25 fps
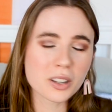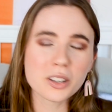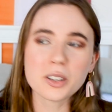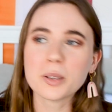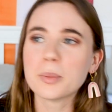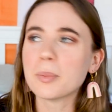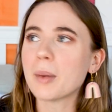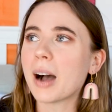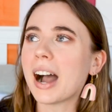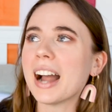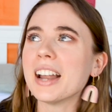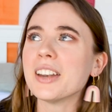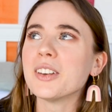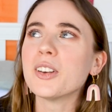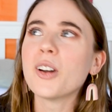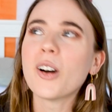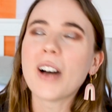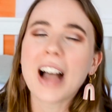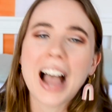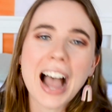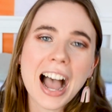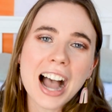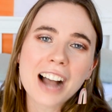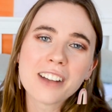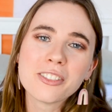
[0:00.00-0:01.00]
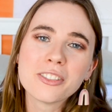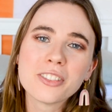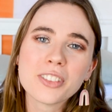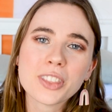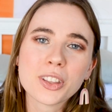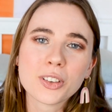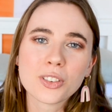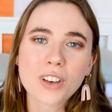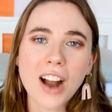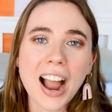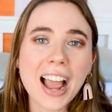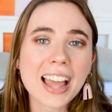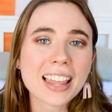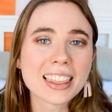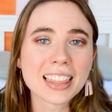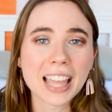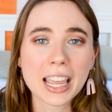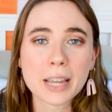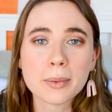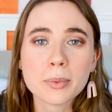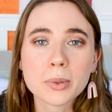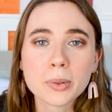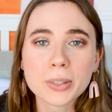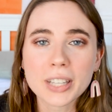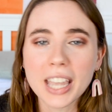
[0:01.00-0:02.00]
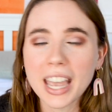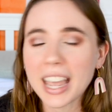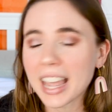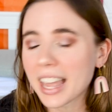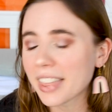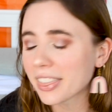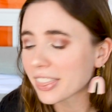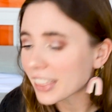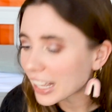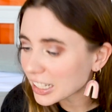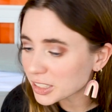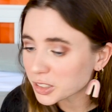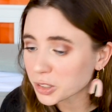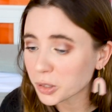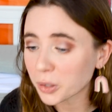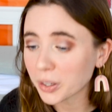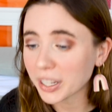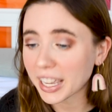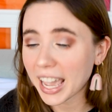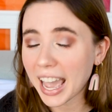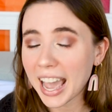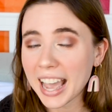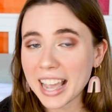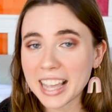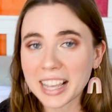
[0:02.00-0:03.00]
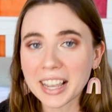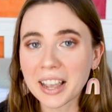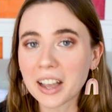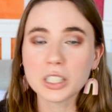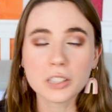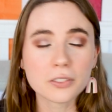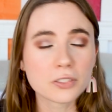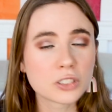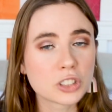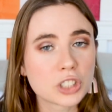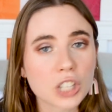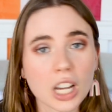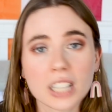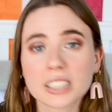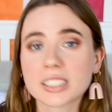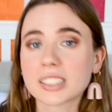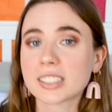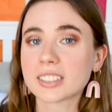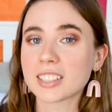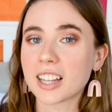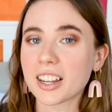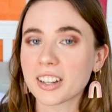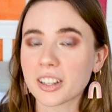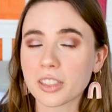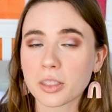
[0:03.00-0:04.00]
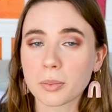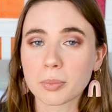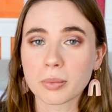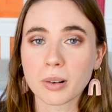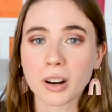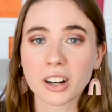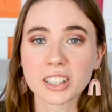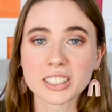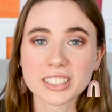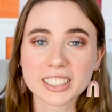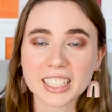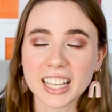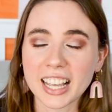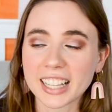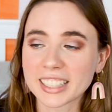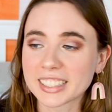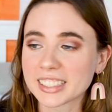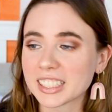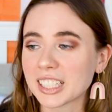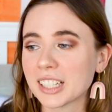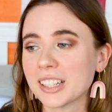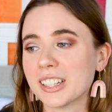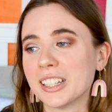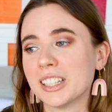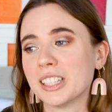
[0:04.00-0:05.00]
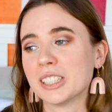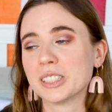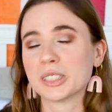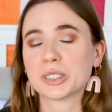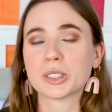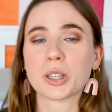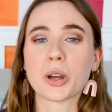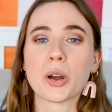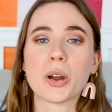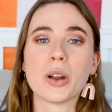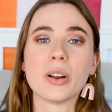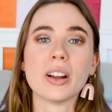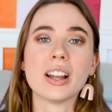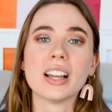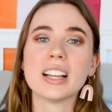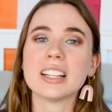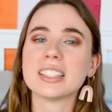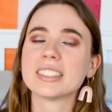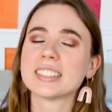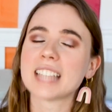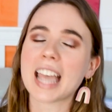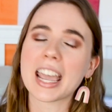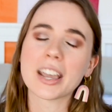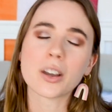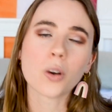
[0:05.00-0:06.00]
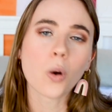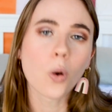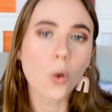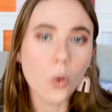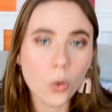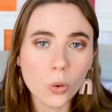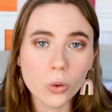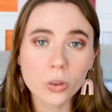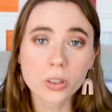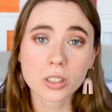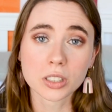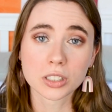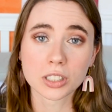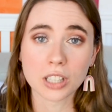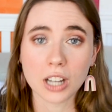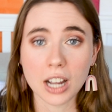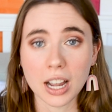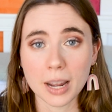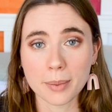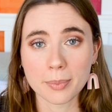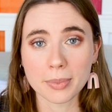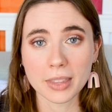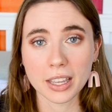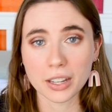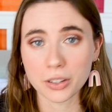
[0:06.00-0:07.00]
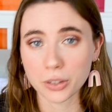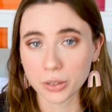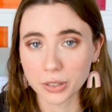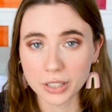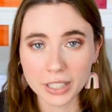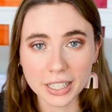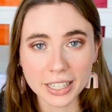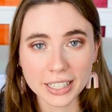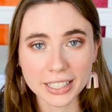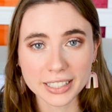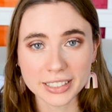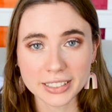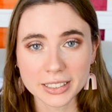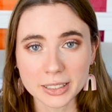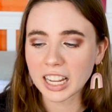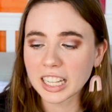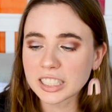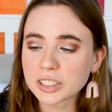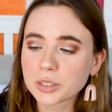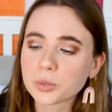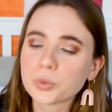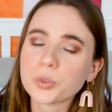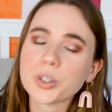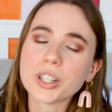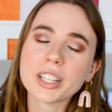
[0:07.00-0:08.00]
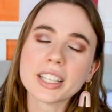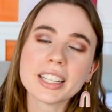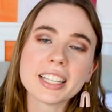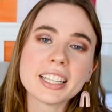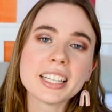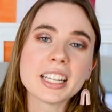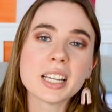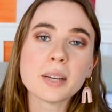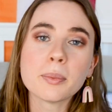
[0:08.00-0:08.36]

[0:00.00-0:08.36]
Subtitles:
You might not have the right label yet, and that's okay. You've just started the process, so take all the time that you need. It's really